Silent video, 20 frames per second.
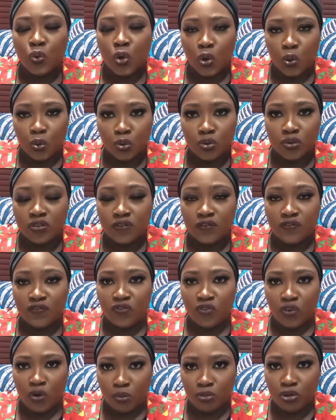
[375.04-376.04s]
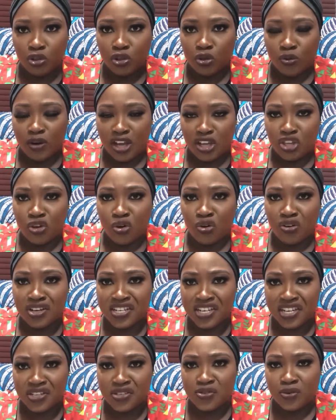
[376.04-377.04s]
grown from, her
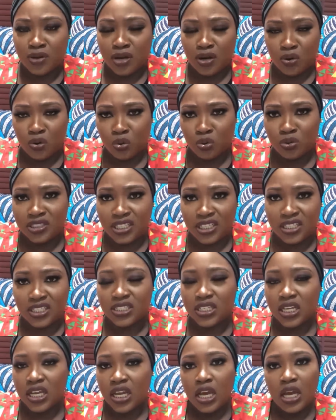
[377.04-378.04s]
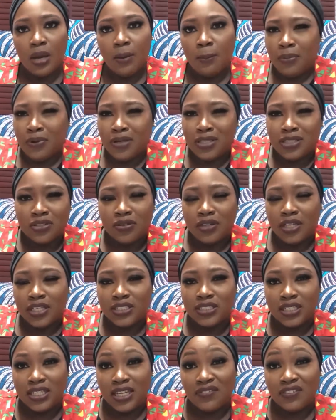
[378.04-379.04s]
young days to her old days. But it's
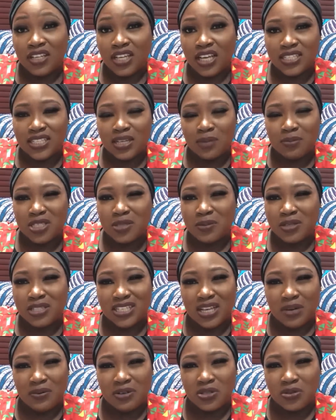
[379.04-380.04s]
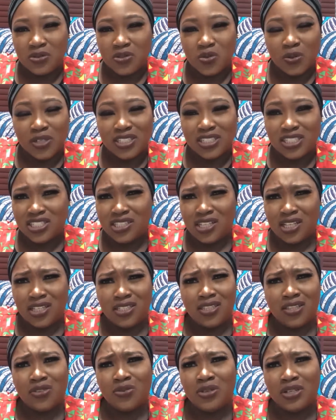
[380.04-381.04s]
crazy, 11 years. That means she went together when she was 20. She's
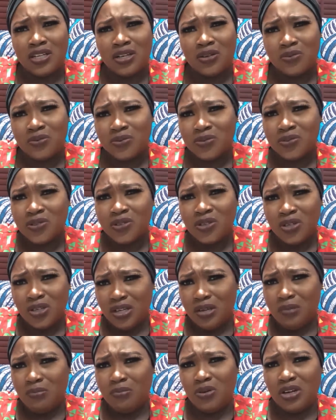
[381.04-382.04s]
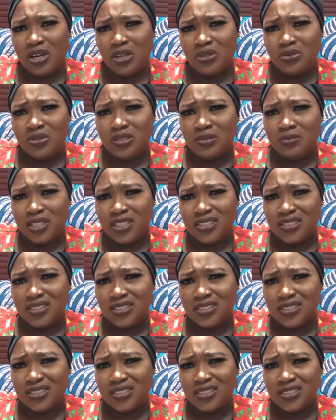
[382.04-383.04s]
33 now. No, not do the
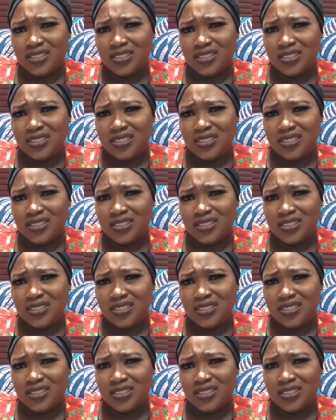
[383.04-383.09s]
maths.